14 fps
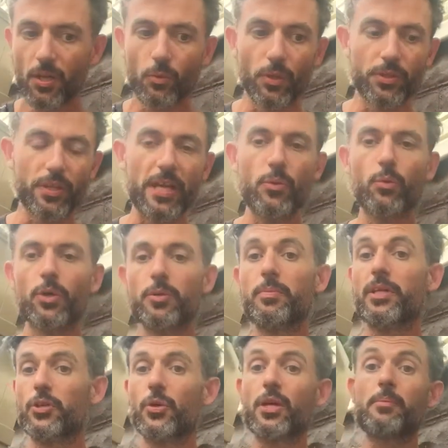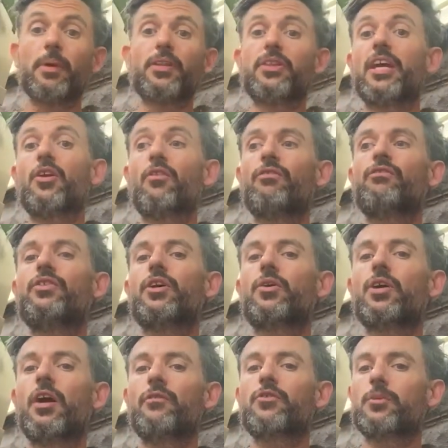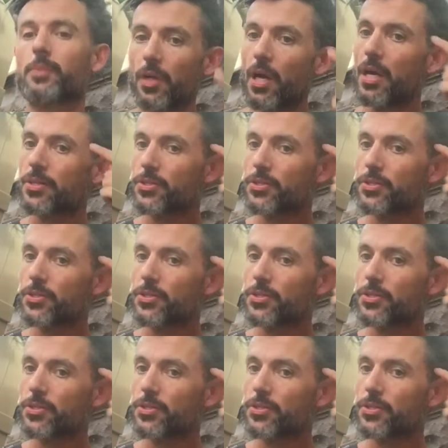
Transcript: what they would be doing, but they don't feel comfortable